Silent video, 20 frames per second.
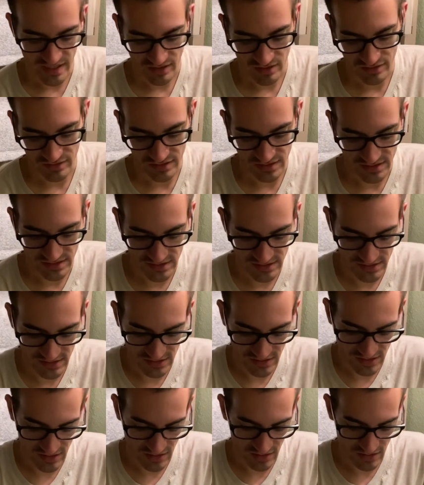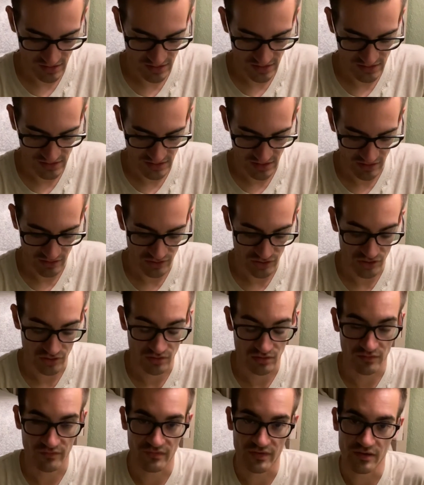on this entire
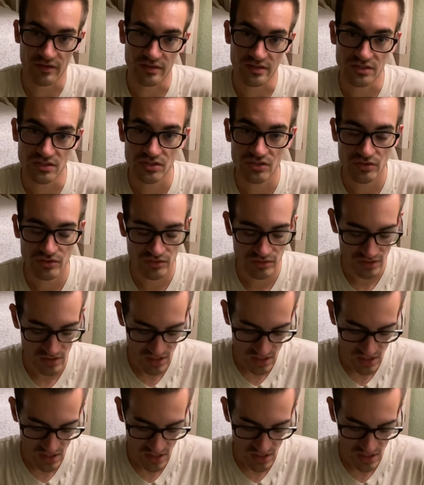journal very soon